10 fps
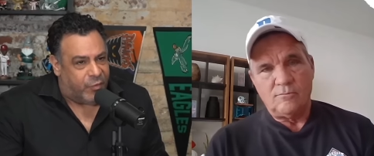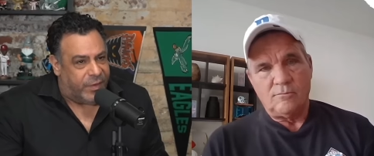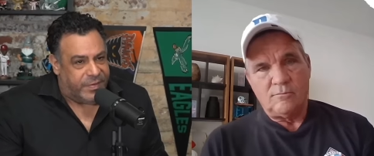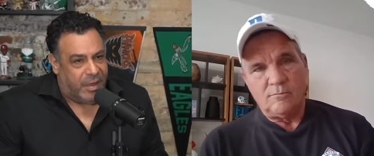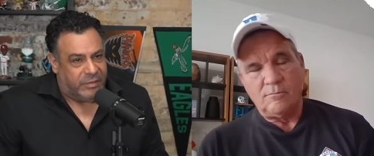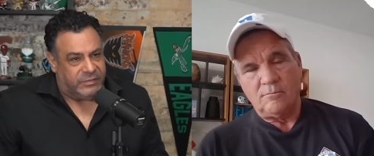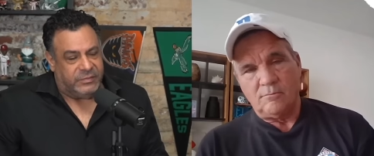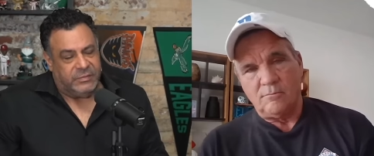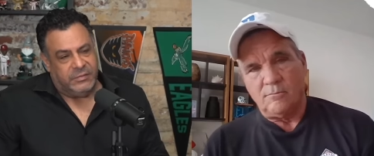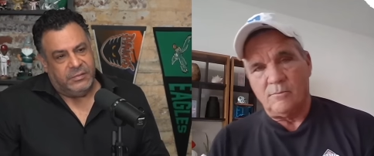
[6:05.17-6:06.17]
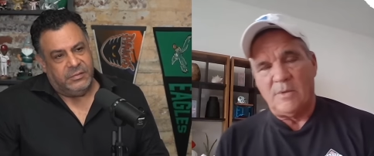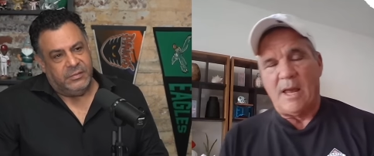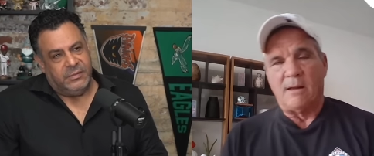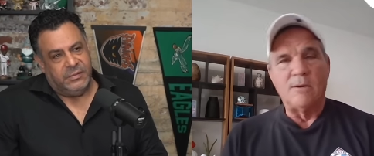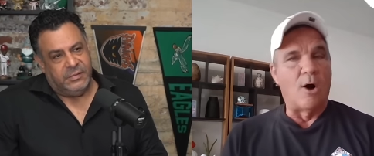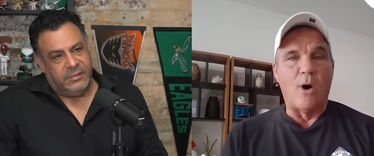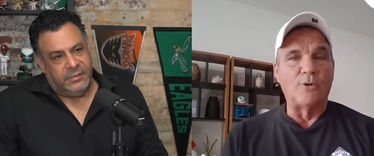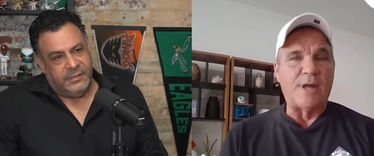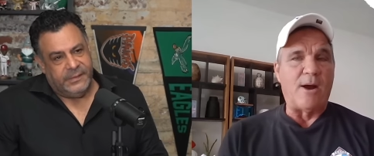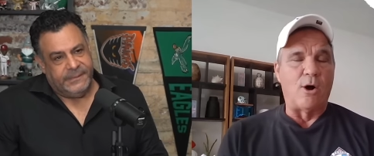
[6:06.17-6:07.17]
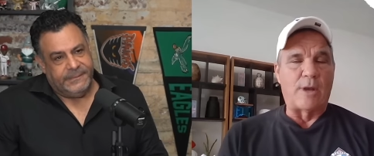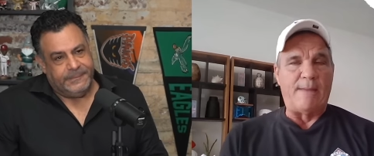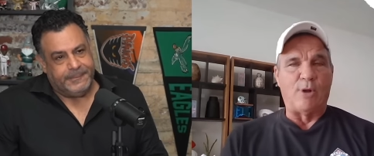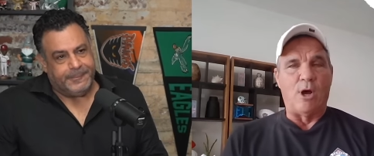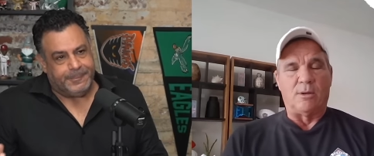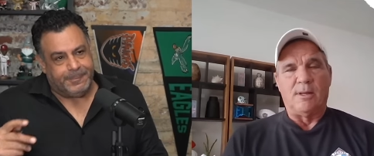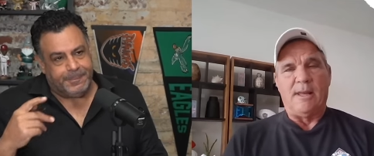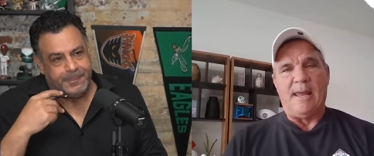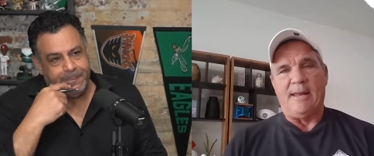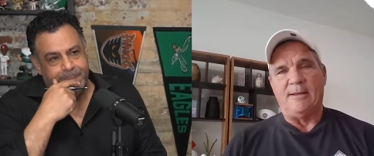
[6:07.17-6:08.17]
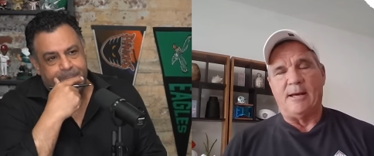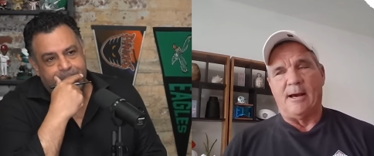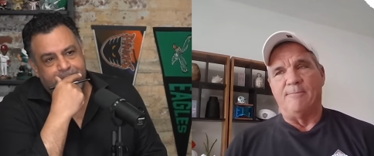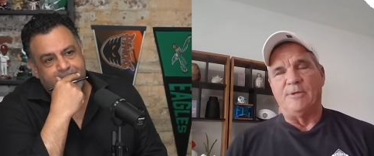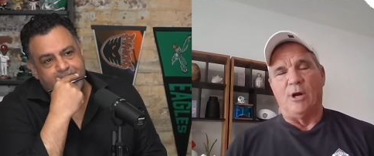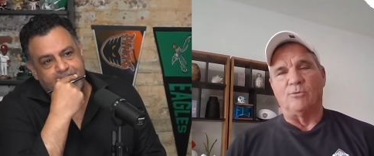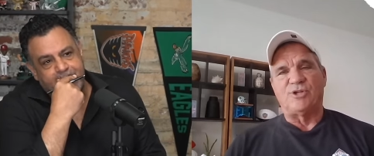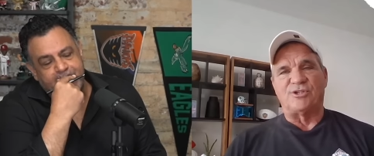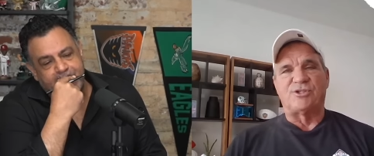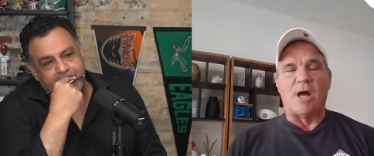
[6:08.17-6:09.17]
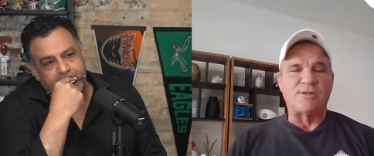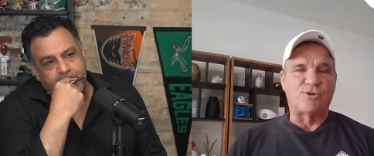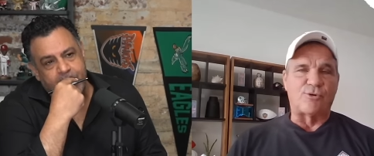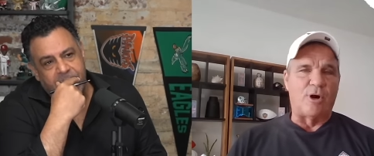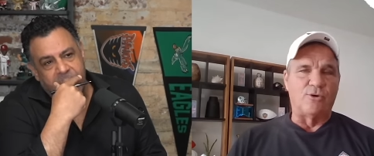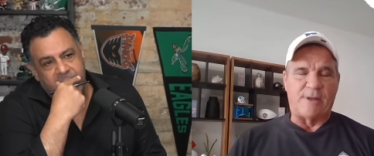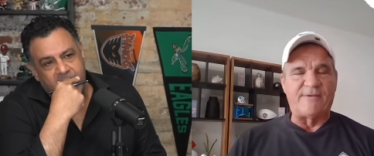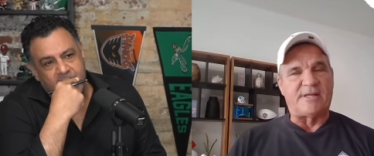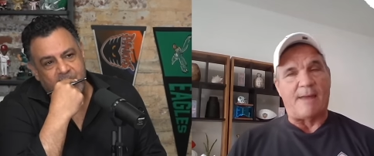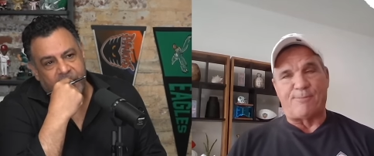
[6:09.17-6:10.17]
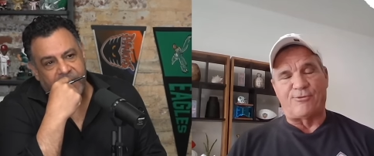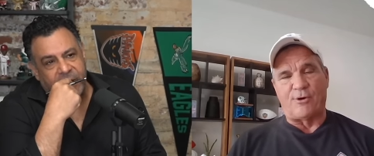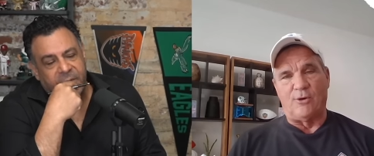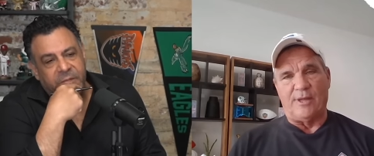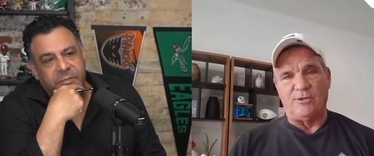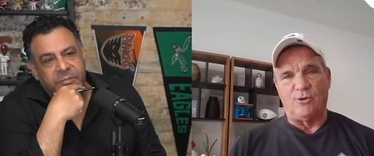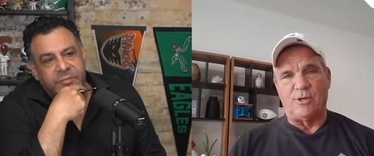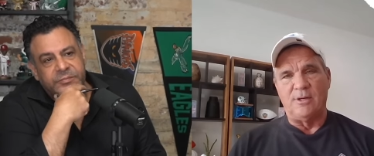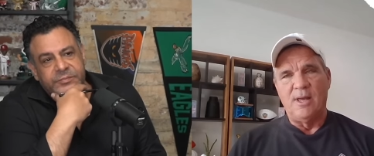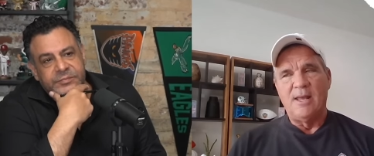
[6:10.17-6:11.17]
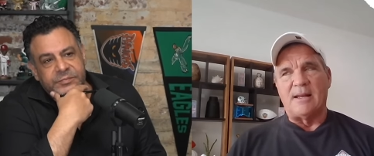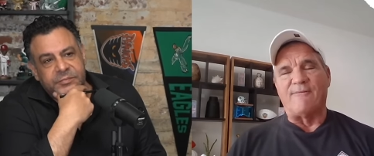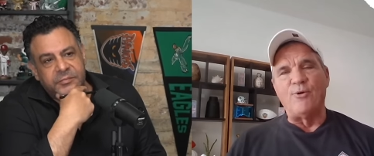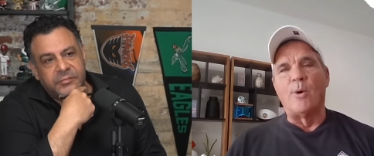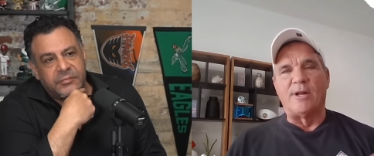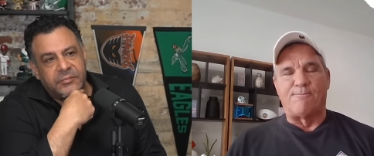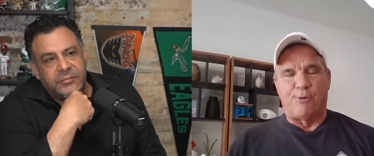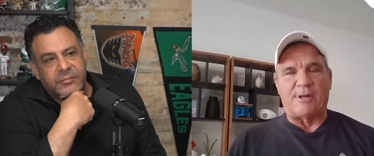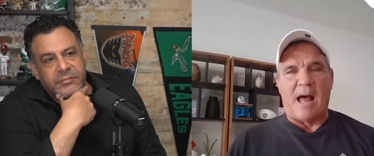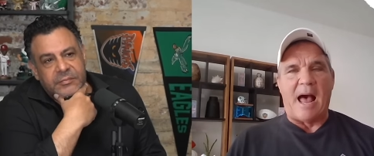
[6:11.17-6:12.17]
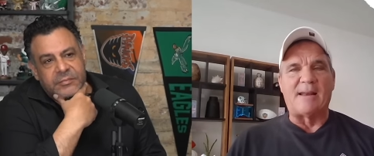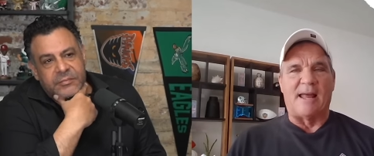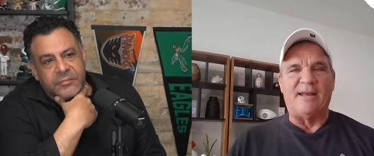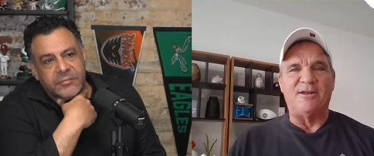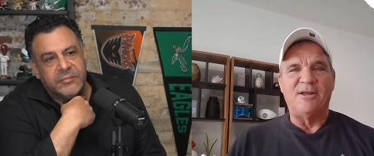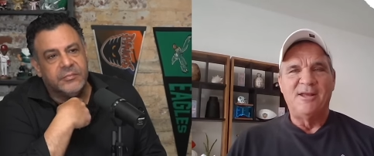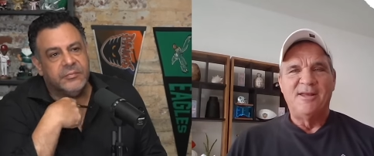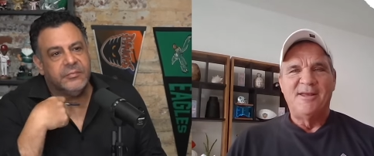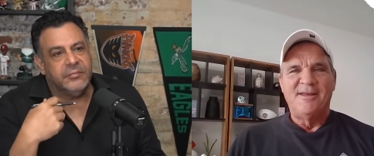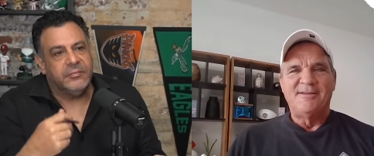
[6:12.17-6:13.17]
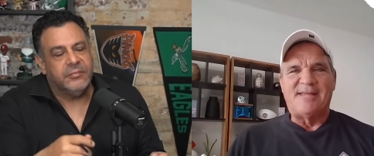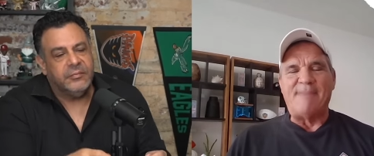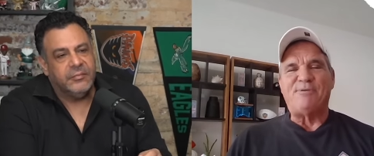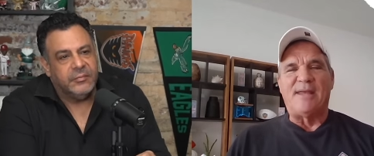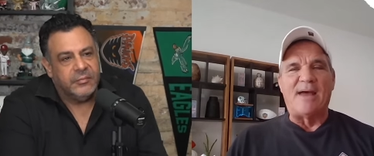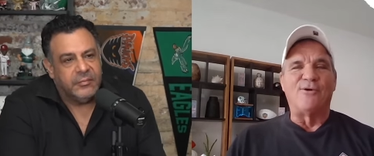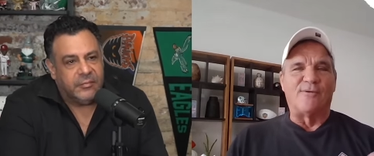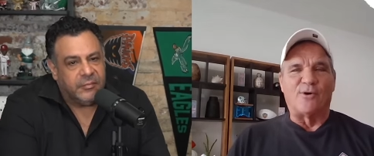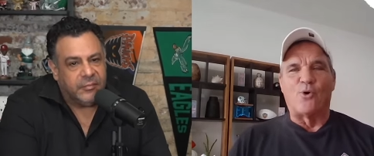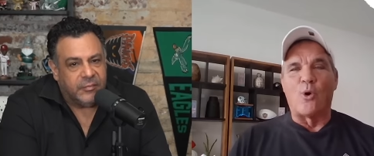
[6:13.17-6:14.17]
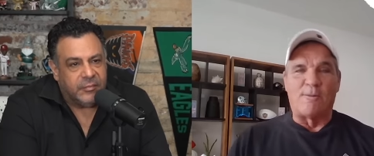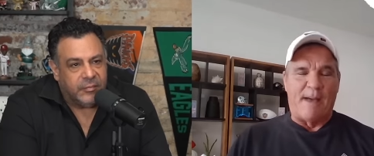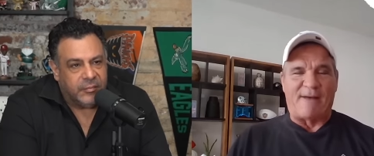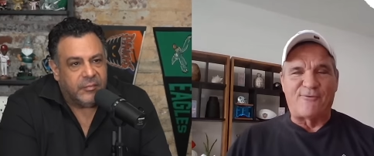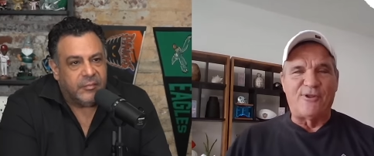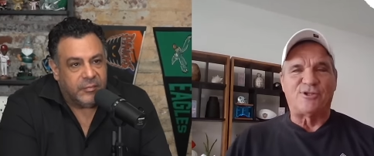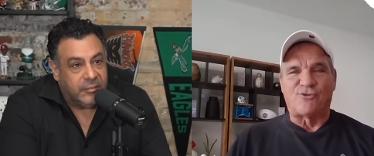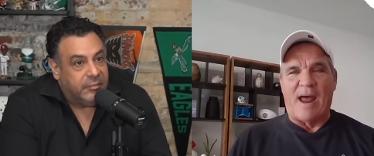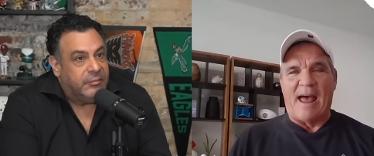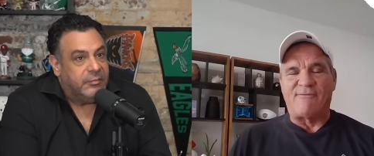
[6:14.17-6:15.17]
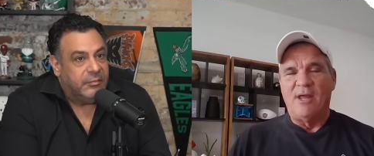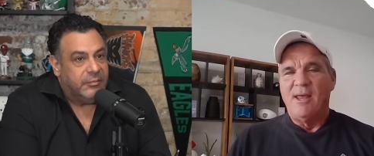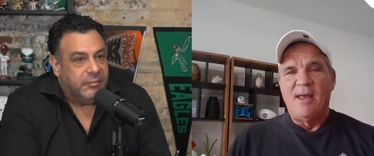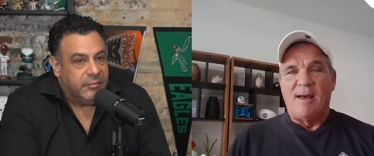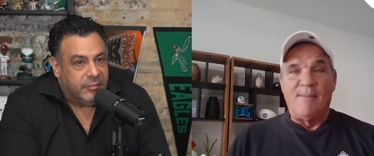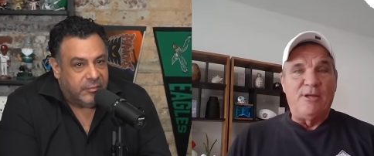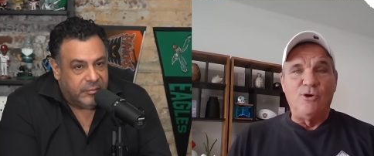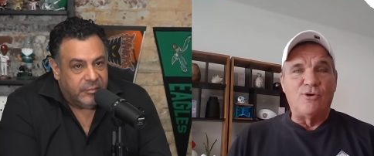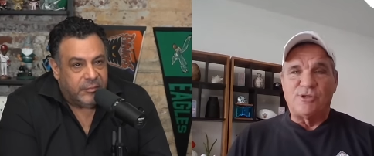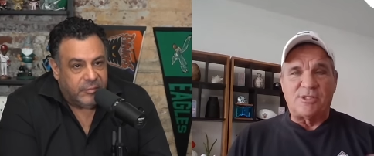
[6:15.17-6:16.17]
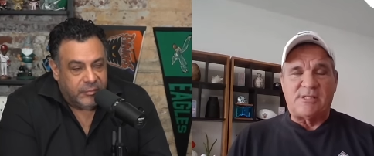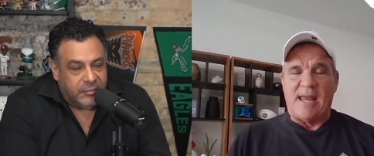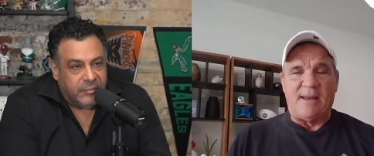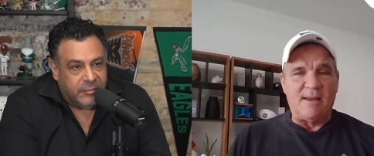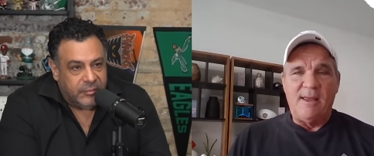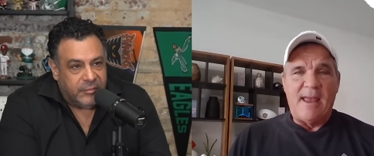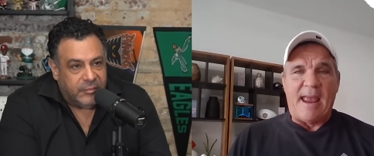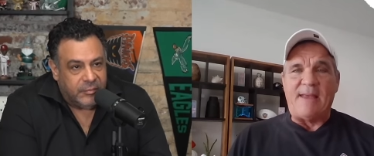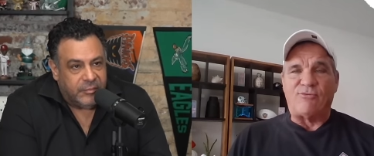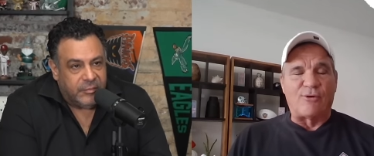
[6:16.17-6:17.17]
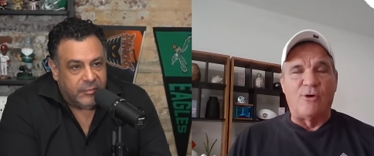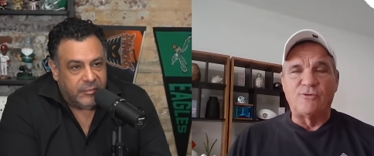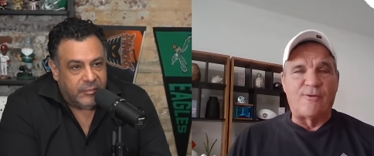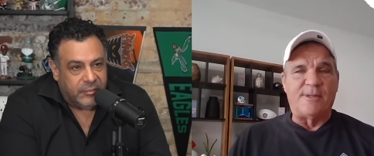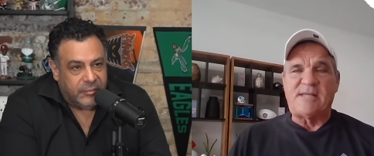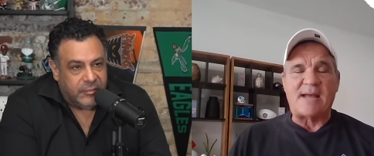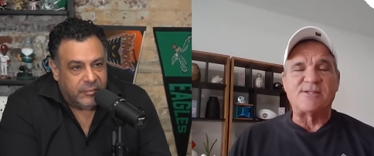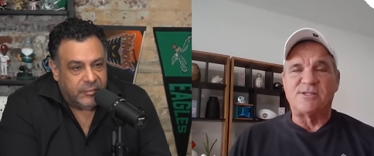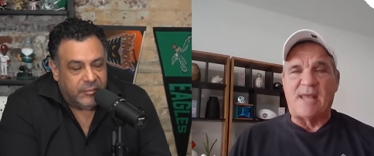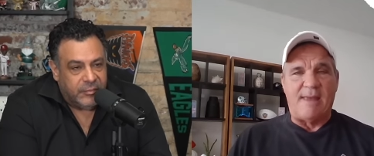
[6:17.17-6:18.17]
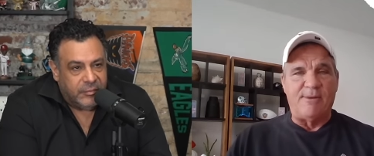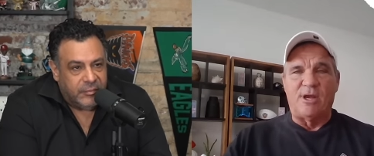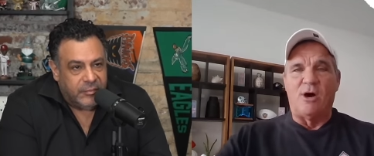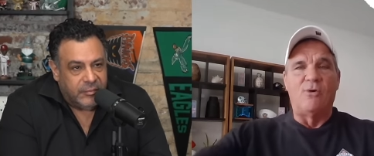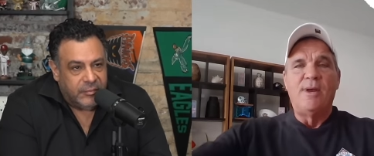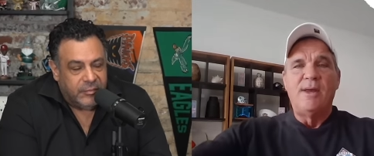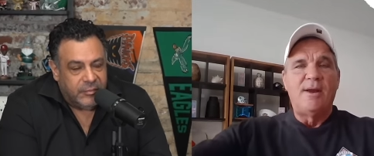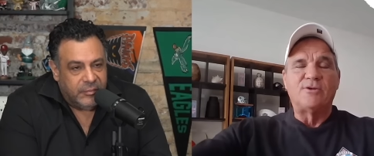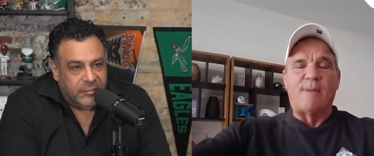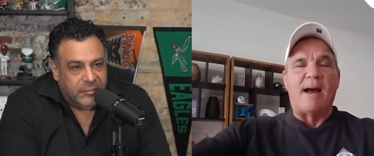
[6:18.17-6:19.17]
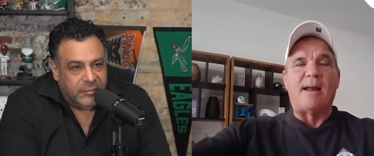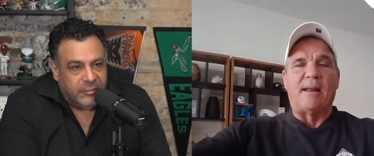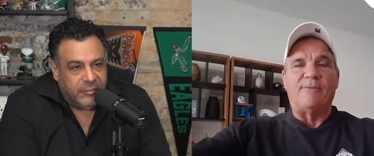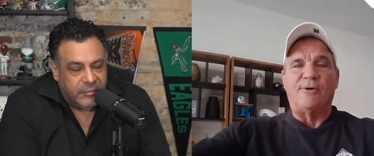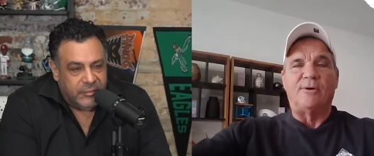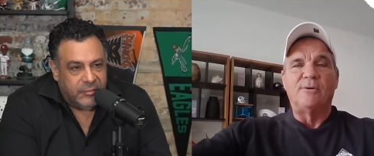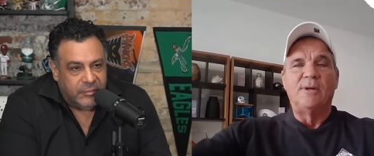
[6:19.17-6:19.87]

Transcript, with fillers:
Speaker 1: windows.
Speaker 2: Yeah, no, all day, all game long, and um, you know, just touch throws, every type of throw that you could. Like, if you wanted to put the highlight tape together of a quarterback for this draft, I mean, you could just take eight throws from the Texas game and go, here's my highlight reel.